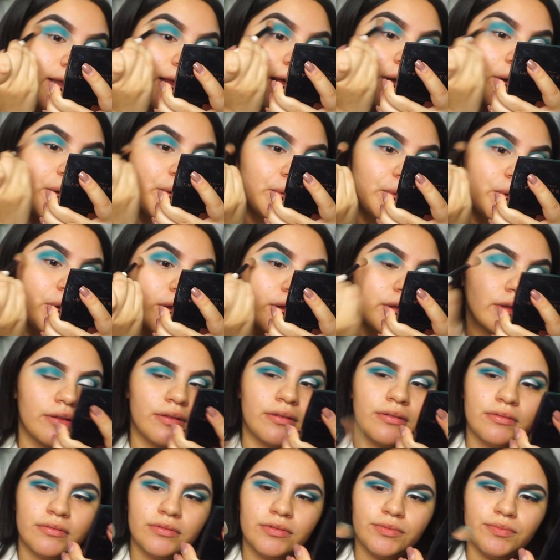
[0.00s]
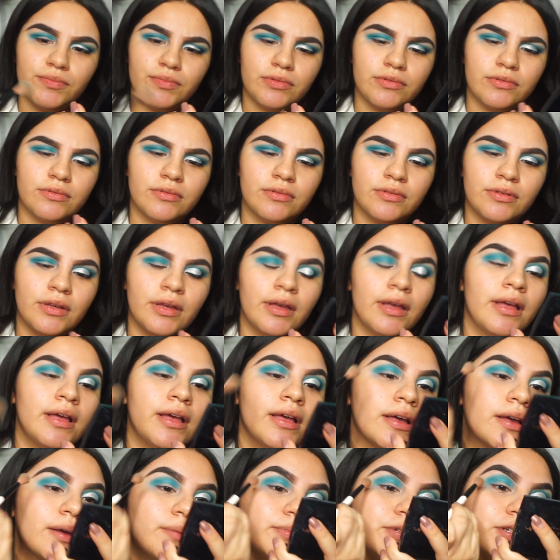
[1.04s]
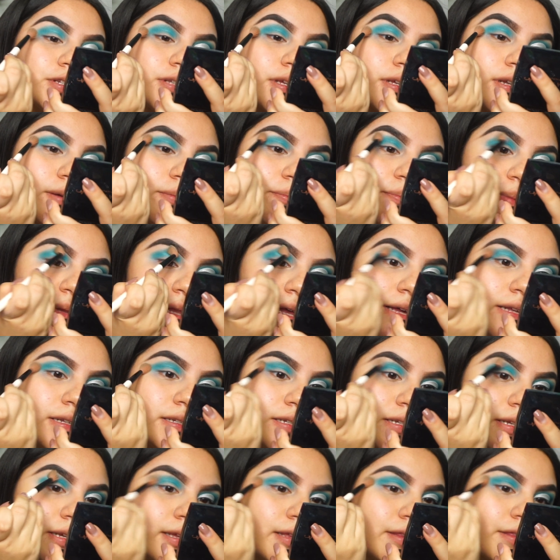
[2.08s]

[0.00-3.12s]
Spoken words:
out. I'm just gonna blend